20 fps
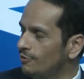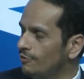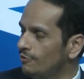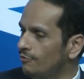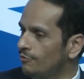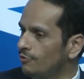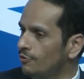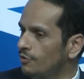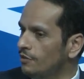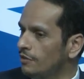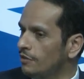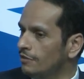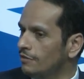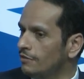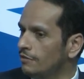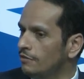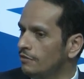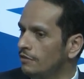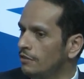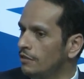for Qatar.
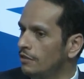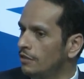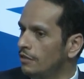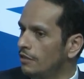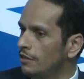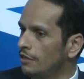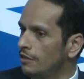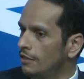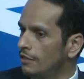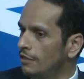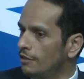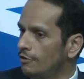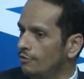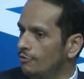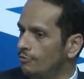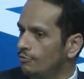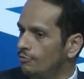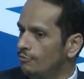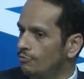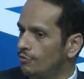
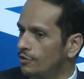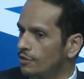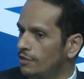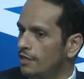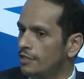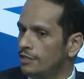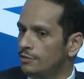what has